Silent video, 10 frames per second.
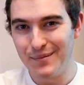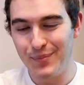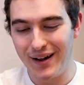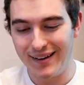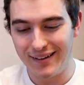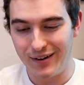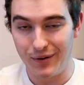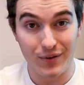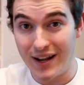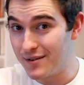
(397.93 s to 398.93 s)
But you know,
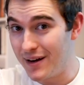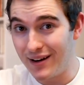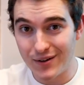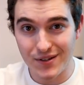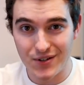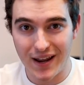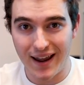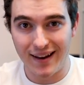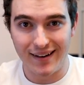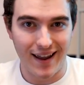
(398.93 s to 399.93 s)
you take as many notes as you
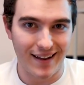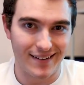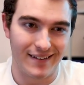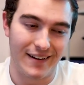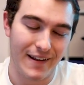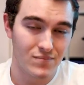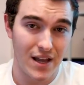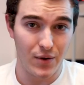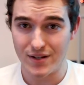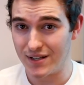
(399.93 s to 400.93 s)
can and
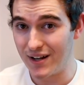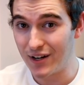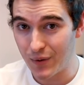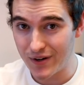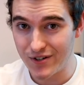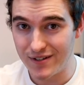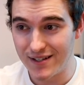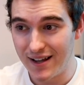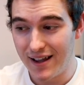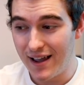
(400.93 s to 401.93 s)
you ask a ton of
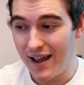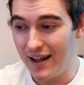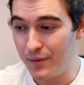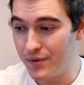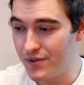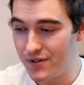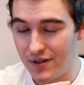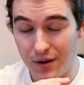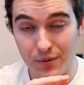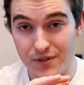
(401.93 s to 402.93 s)
questions, and
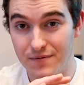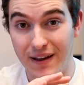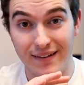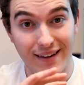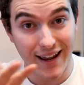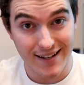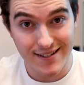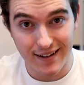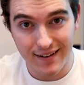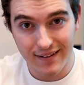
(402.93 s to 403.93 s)
it was
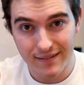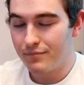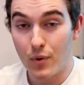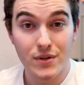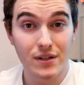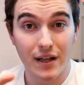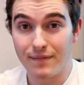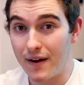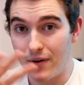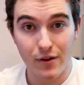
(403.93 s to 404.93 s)
fantastic. But we still had
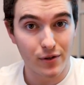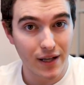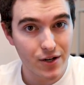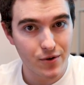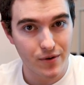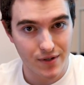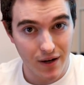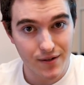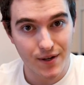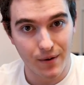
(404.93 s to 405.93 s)
five other lecturers
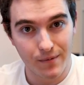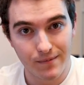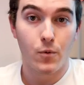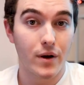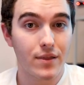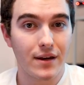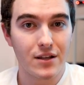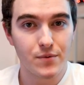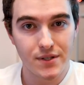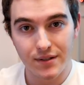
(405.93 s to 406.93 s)
also. One of the
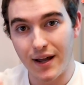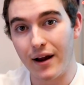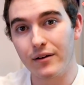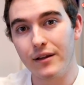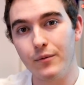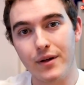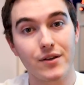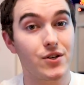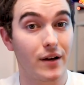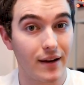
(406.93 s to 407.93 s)
days was entirely
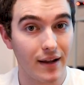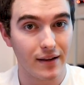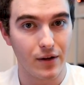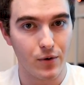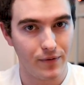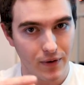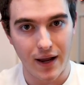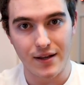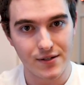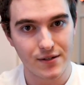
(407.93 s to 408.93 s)
with Sean Kelly, who, if you
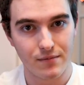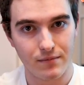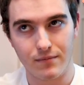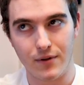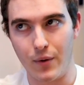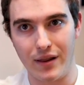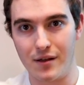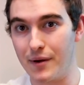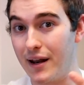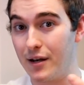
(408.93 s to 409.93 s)
guys know
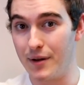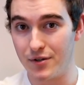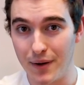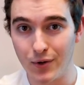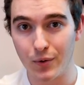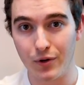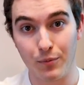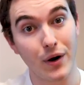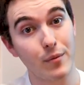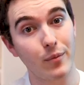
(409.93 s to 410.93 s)
anything about Animation Mentor, you
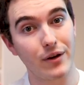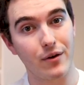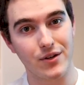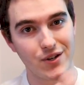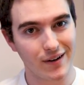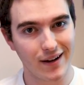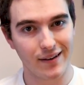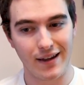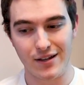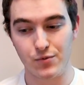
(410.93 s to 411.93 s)
probably know that Sean
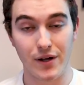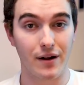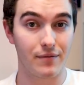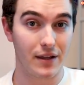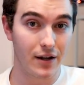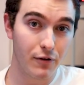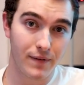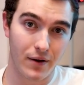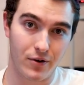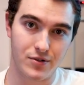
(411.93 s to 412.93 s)
Kelly is one of the
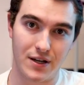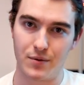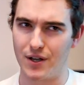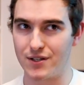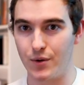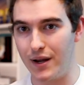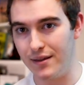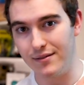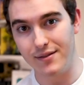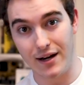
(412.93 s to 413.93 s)
co-founders, and he was also
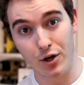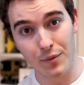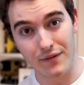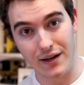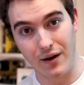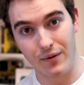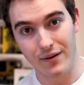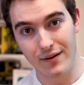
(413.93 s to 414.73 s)
in that Adobe video.